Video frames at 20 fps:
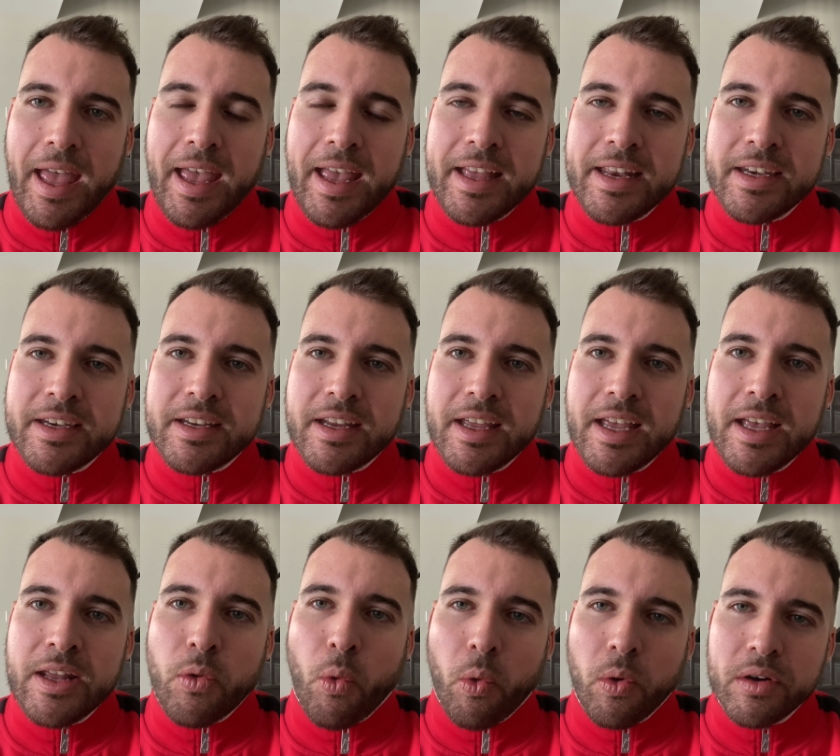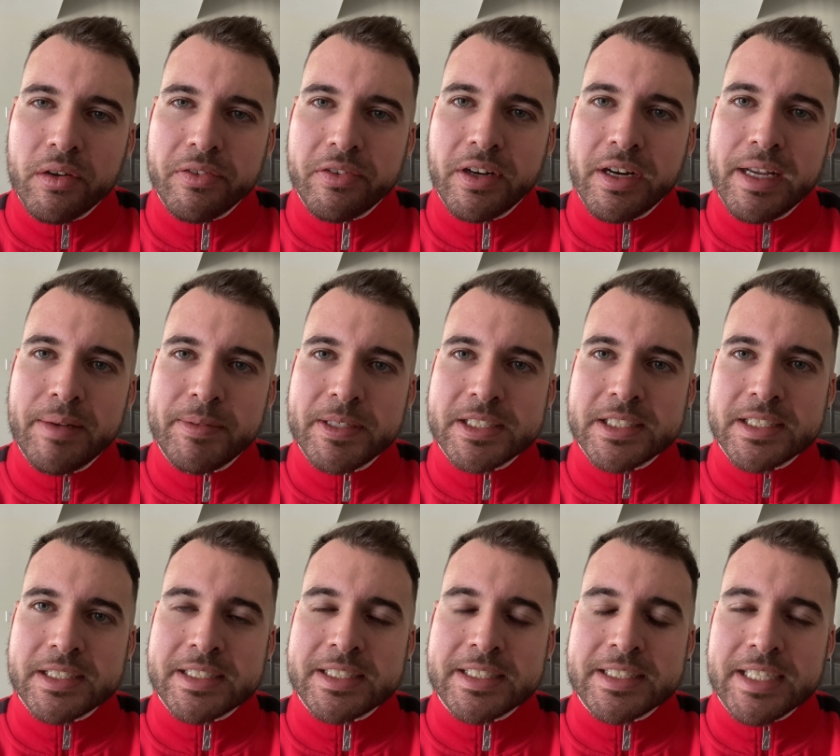and in order for him to
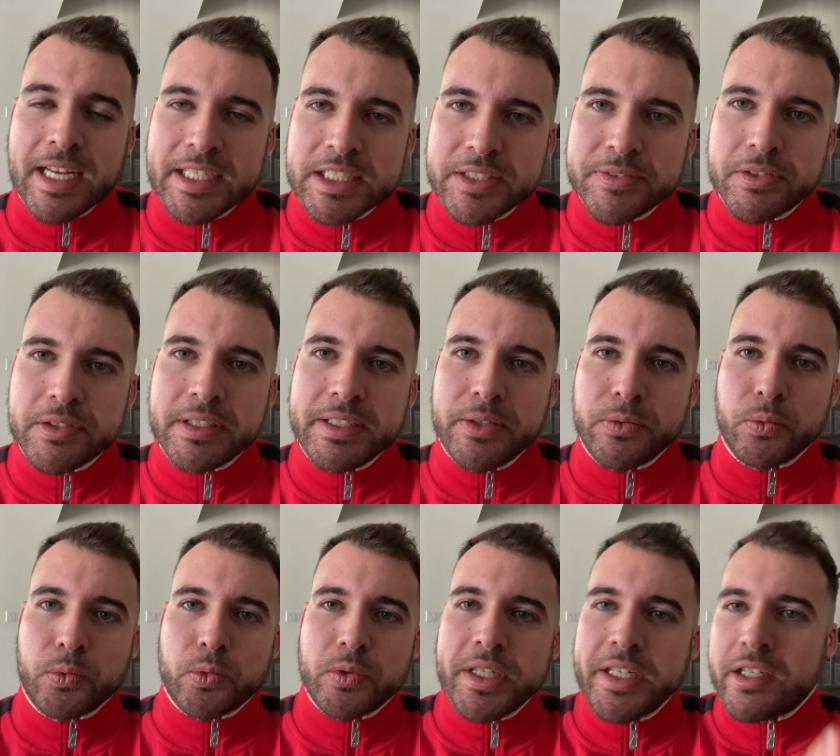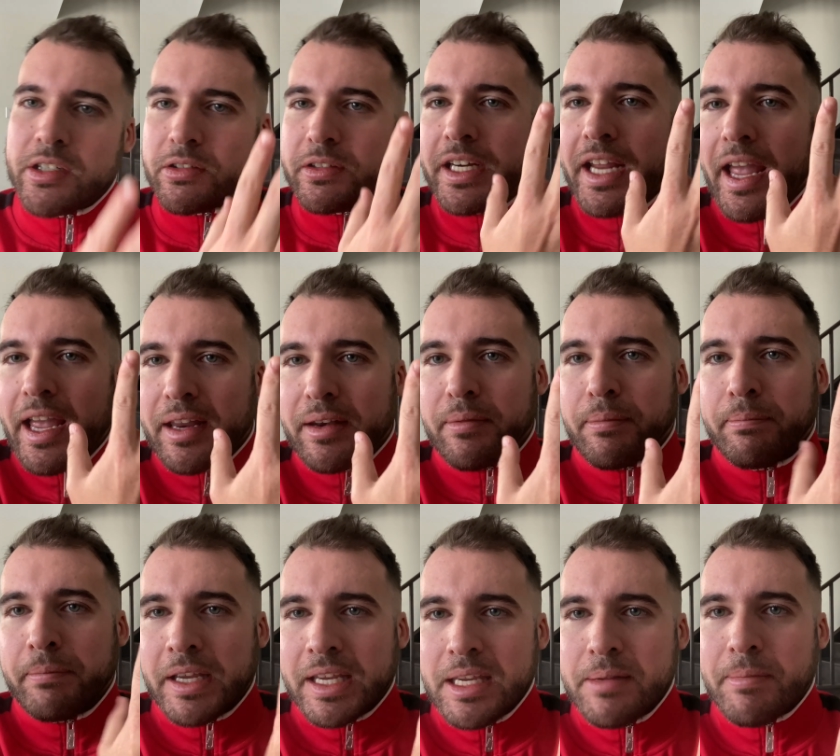successfully recreate
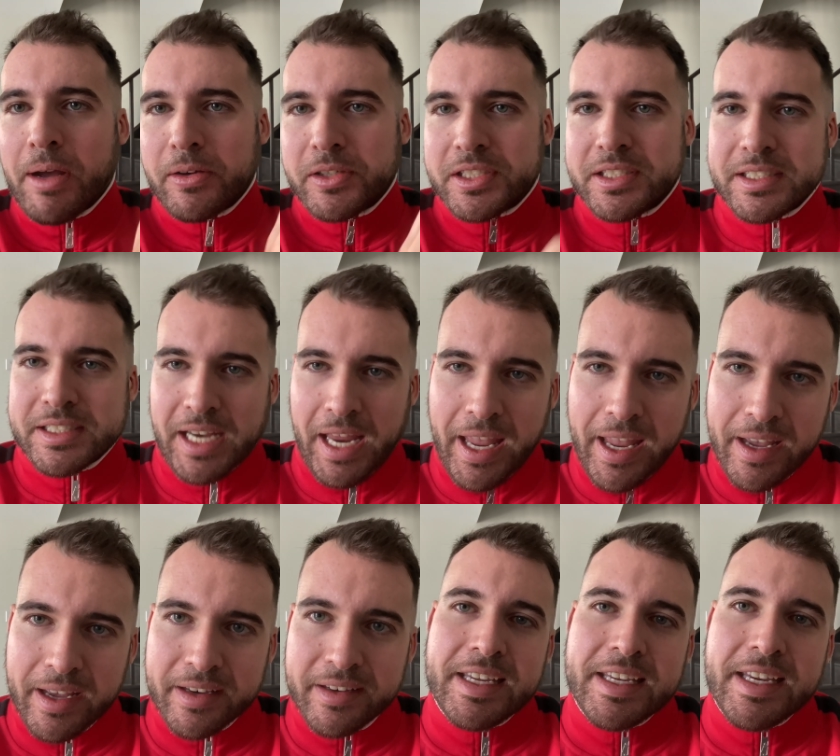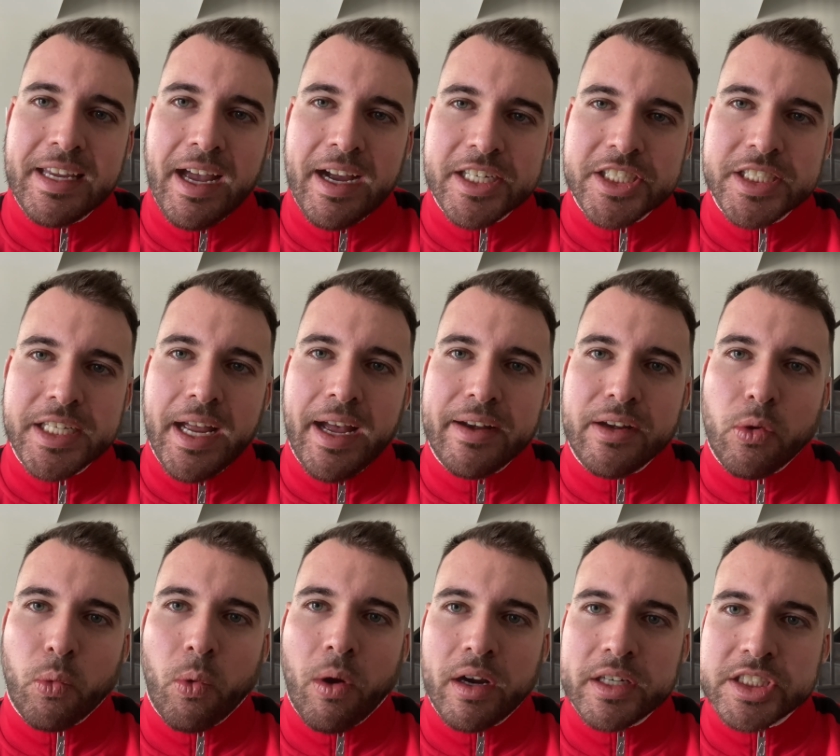Mickey Mouse's hand, he actually had to
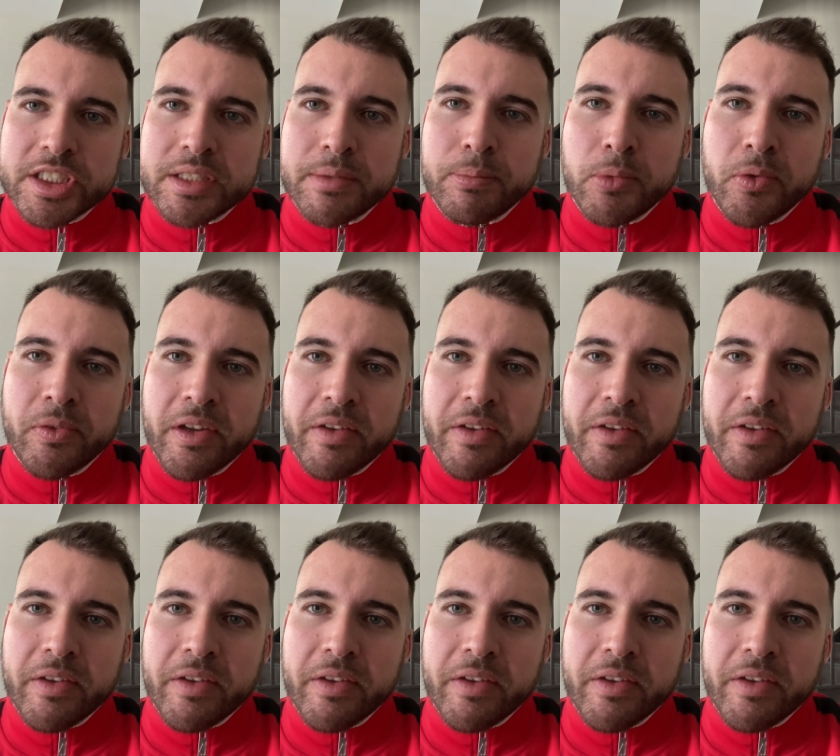watch the movie